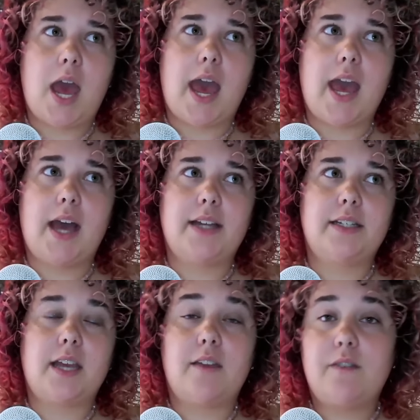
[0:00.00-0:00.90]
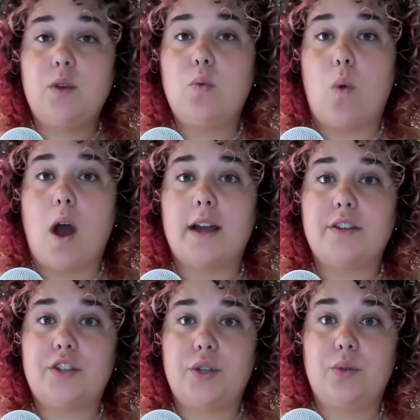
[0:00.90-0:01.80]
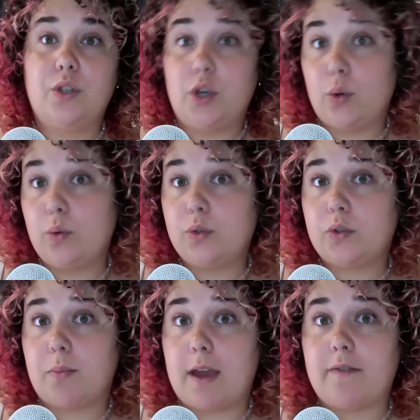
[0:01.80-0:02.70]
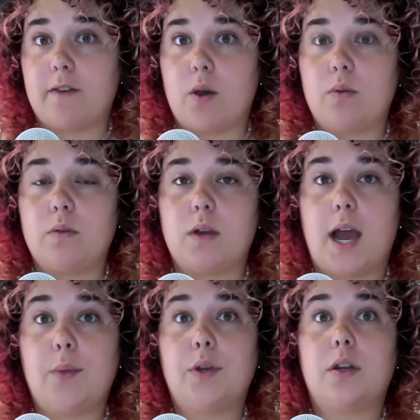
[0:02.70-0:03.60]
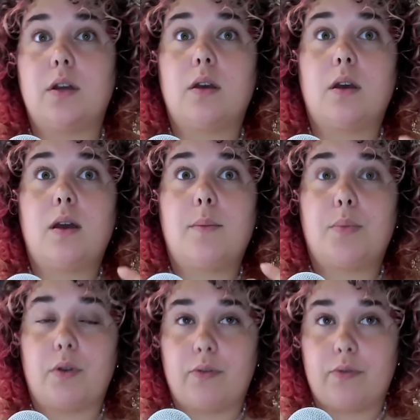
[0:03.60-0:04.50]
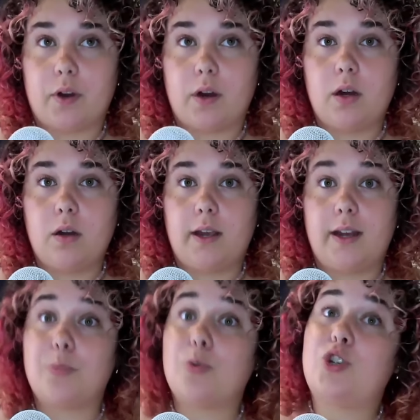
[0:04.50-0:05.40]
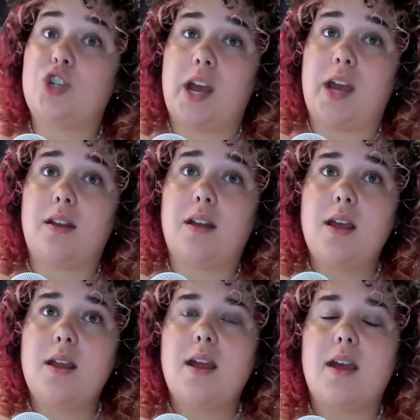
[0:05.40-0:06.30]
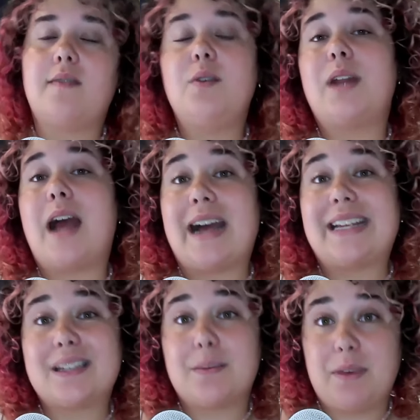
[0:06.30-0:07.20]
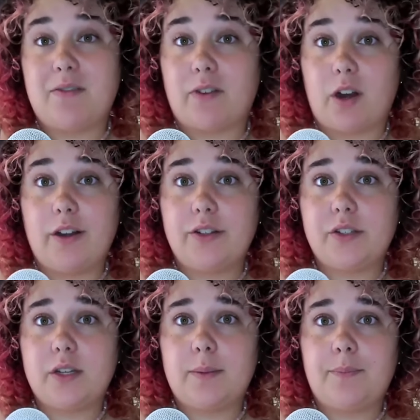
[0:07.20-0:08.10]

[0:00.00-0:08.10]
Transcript: And if you want to use my phone, I would prefer and appreciate if you would ask me first